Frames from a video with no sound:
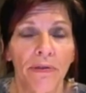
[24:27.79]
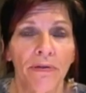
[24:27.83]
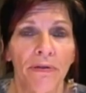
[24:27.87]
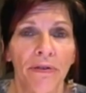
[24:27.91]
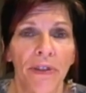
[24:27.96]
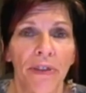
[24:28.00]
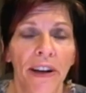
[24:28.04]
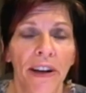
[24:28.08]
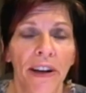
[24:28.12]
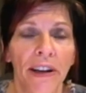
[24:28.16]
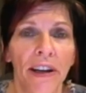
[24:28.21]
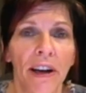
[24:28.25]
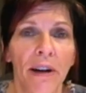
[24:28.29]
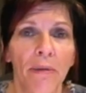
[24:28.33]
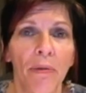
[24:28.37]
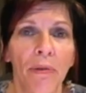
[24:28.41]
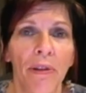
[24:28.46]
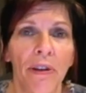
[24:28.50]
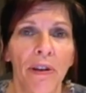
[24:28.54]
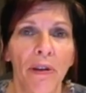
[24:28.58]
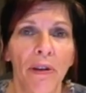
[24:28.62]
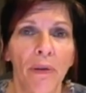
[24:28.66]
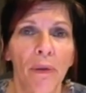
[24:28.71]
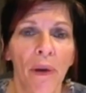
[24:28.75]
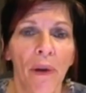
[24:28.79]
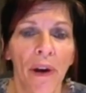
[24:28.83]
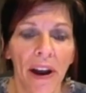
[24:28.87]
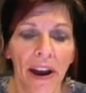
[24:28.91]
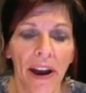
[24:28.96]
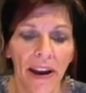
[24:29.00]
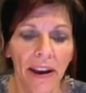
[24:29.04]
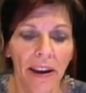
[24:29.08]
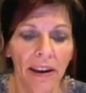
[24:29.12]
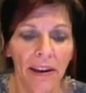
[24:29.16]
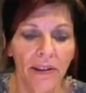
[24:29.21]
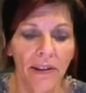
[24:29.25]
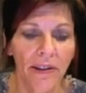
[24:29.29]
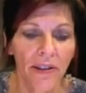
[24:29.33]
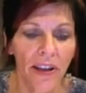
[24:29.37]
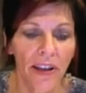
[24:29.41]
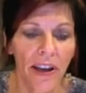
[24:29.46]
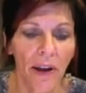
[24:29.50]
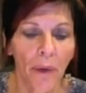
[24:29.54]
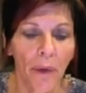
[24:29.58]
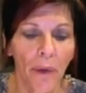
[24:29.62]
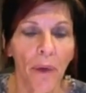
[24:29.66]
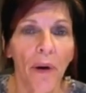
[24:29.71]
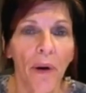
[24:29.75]
find a couple that you like and see
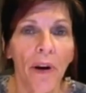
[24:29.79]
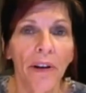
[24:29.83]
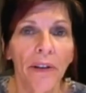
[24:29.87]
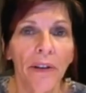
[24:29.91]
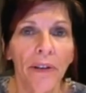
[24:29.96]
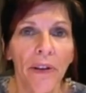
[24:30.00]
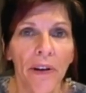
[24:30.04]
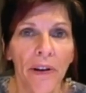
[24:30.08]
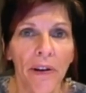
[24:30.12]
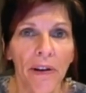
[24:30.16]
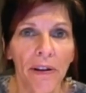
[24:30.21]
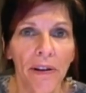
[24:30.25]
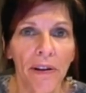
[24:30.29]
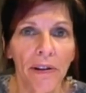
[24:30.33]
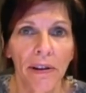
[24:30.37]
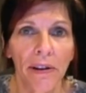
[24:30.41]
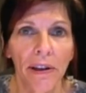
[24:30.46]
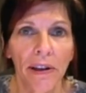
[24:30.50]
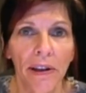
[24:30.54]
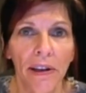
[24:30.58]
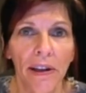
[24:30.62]
how long they are.